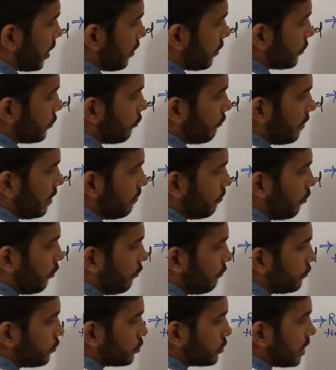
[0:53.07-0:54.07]
will
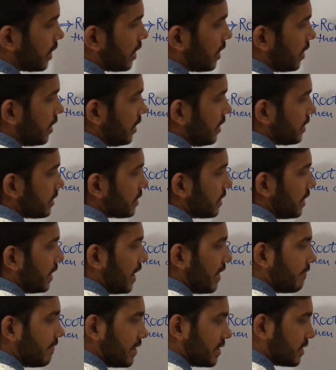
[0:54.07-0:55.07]
move to the
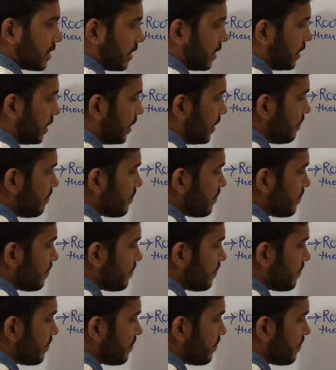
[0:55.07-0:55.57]
level third,